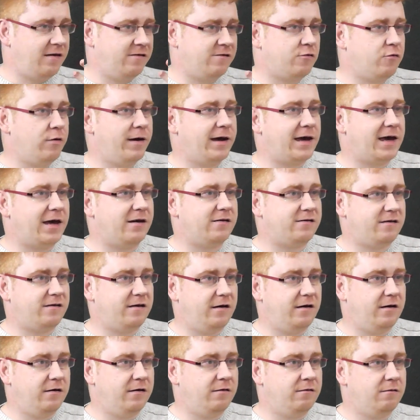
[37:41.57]
quicker
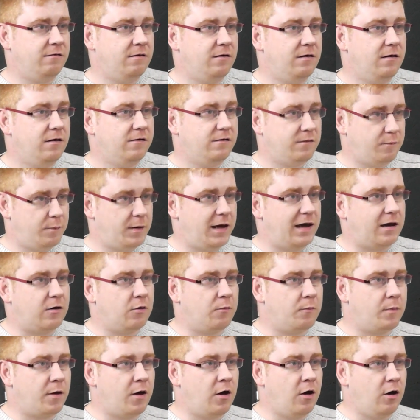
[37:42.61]
to to pick up
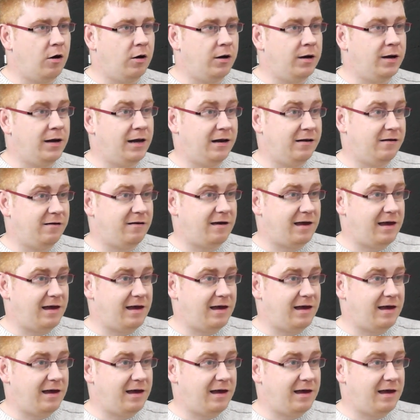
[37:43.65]
on and